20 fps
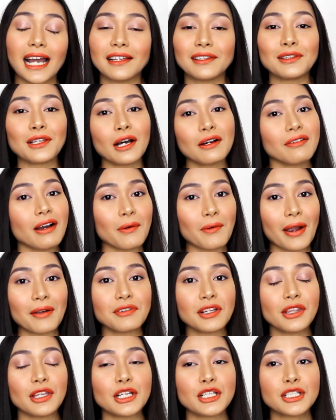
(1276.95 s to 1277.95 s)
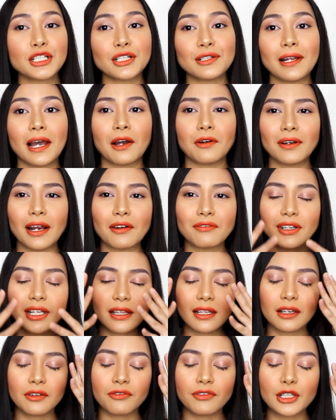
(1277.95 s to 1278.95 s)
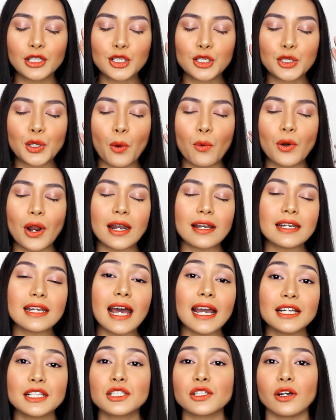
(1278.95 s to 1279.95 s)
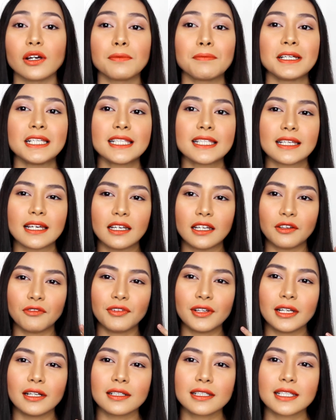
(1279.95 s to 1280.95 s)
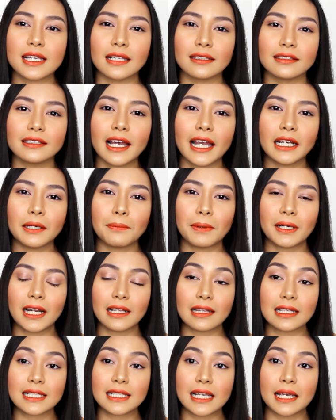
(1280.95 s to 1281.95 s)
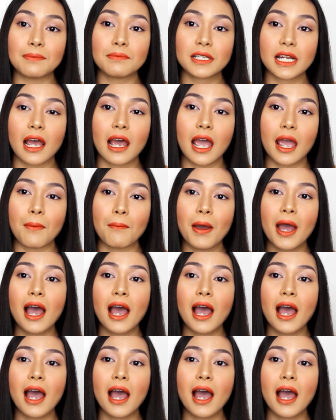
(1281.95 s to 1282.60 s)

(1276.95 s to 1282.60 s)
I love how everything turned out. Everything feels so nice on my skin. It feels light, but at the same time,